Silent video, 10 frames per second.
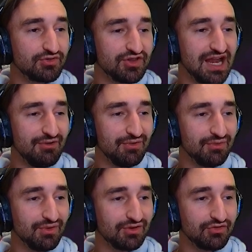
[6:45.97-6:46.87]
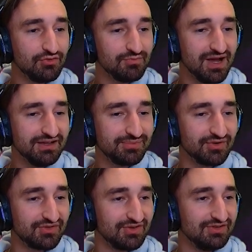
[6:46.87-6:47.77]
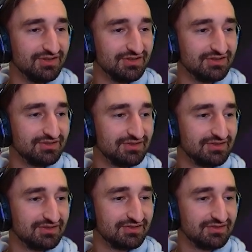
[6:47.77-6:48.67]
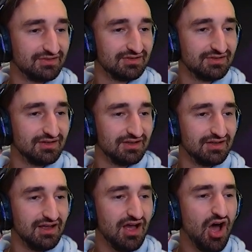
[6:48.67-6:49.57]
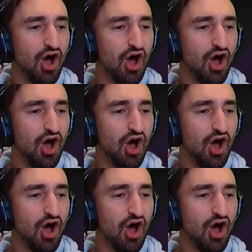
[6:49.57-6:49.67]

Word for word: So now, because who's my person? Emma. Emma was killing me.